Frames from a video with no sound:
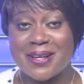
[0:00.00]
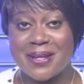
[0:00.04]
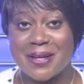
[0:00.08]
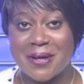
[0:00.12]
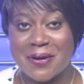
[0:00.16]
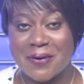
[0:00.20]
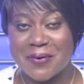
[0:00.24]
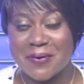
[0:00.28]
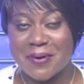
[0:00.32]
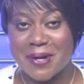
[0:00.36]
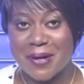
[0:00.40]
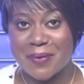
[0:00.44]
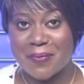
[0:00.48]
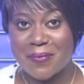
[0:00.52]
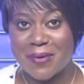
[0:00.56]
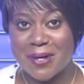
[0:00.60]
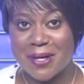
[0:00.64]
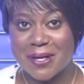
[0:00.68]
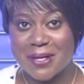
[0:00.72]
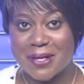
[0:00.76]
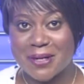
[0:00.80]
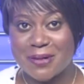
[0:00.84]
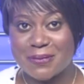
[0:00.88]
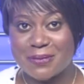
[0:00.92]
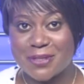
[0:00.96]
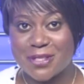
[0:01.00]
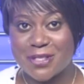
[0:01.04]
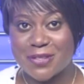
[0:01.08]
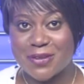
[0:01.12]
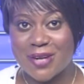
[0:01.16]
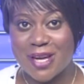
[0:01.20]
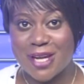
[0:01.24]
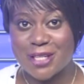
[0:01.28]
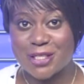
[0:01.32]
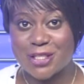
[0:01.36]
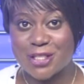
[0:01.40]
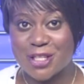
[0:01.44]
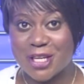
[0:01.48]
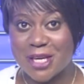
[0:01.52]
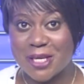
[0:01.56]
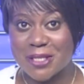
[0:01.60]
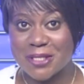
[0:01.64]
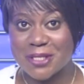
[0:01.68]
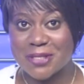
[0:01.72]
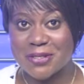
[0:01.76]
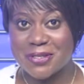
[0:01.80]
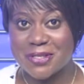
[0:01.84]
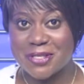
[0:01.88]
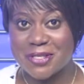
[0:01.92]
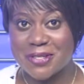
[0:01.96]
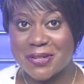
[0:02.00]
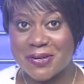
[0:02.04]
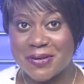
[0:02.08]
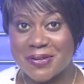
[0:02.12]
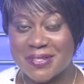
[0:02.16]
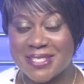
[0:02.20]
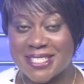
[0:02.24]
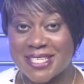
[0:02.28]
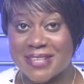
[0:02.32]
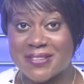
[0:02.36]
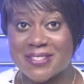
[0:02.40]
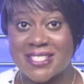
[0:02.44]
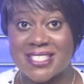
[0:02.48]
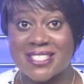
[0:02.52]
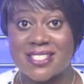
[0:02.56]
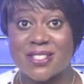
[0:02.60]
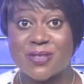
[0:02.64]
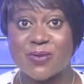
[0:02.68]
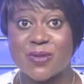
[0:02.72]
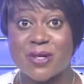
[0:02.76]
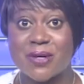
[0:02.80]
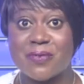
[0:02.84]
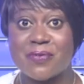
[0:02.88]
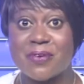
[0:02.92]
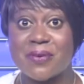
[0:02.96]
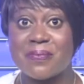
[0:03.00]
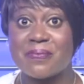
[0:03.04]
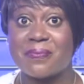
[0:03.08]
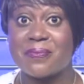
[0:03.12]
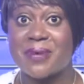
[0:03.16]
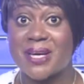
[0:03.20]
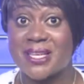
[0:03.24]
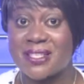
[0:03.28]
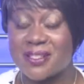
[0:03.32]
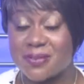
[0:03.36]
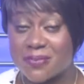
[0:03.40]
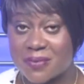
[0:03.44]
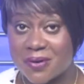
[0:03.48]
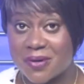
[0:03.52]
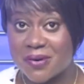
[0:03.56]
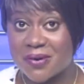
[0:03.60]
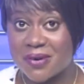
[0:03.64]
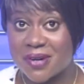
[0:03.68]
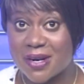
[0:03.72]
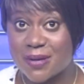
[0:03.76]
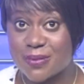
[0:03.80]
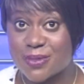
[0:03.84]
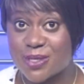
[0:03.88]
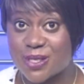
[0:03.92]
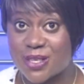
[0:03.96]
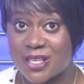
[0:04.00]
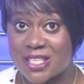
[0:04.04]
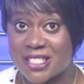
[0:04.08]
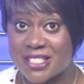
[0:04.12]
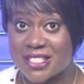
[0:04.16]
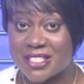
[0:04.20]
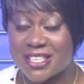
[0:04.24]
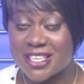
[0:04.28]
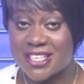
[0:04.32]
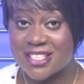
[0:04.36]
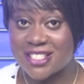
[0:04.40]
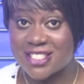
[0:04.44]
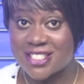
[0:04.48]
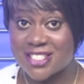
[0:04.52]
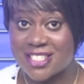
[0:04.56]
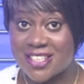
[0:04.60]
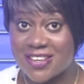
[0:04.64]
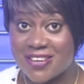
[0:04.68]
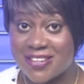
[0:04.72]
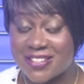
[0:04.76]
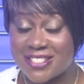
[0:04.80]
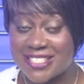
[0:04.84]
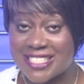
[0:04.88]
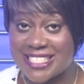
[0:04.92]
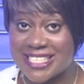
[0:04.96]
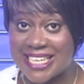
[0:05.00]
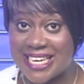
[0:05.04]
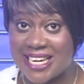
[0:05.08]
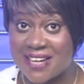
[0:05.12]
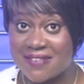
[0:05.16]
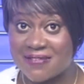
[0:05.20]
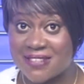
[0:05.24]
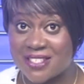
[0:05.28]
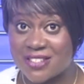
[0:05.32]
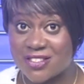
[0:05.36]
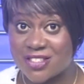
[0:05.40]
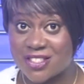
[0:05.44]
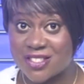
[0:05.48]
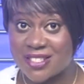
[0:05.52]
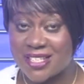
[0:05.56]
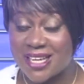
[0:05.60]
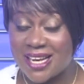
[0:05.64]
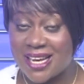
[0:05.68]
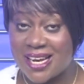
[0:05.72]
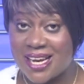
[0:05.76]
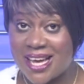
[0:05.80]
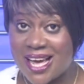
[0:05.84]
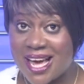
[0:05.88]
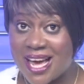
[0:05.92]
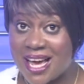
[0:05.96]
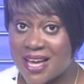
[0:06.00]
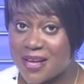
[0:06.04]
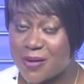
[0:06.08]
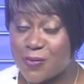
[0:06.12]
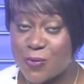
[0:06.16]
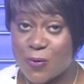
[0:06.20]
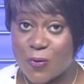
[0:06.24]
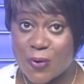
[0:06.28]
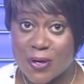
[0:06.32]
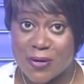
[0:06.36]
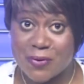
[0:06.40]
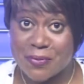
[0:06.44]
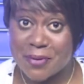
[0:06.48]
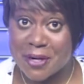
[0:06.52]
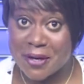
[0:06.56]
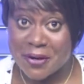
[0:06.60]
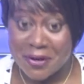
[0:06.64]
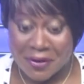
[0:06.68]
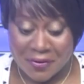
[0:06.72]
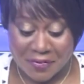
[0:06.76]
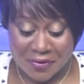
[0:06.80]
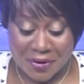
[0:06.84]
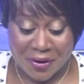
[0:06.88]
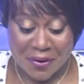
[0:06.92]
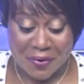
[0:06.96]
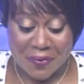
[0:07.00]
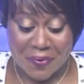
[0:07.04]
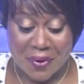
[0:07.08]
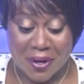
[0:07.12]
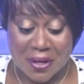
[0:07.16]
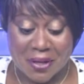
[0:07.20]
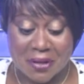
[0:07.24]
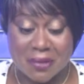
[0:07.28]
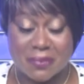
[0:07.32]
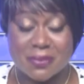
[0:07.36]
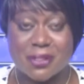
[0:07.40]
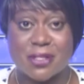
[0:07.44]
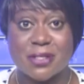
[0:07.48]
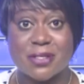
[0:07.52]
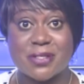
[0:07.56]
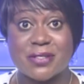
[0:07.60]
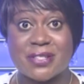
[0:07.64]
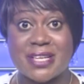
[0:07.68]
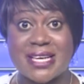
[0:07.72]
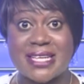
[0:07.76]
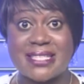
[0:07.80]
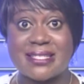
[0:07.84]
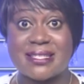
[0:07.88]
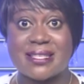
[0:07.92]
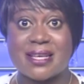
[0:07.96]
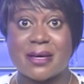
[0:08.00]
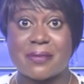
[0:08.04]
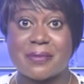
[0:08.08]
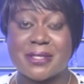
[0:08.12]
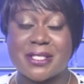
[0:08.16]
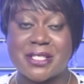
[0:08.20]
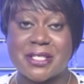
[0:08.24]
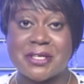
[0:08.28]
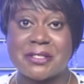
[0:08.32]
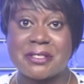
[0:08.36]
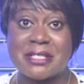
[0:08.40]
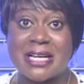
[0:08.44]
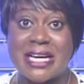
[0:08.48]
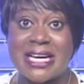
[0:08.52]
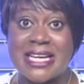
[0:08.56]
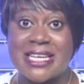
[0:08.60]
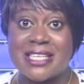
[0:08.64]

Hello and welcome to Education Talk. Now, this is one of your best programs on education on television. I am Wilma. You're very welcome to today's episode.